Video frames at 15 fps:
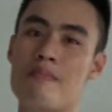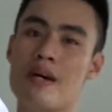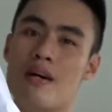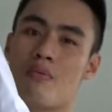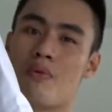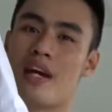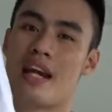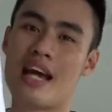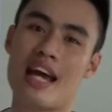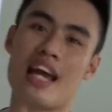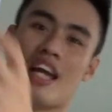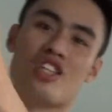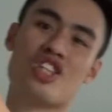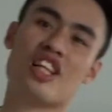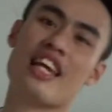but when I
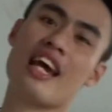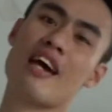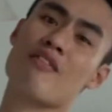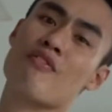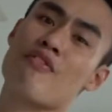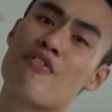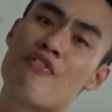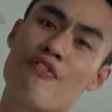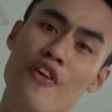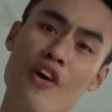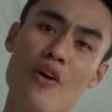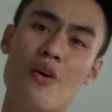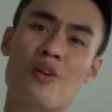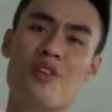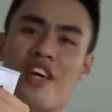actually
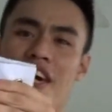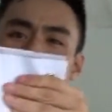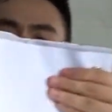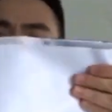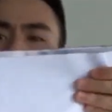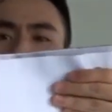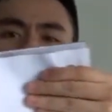unfold it,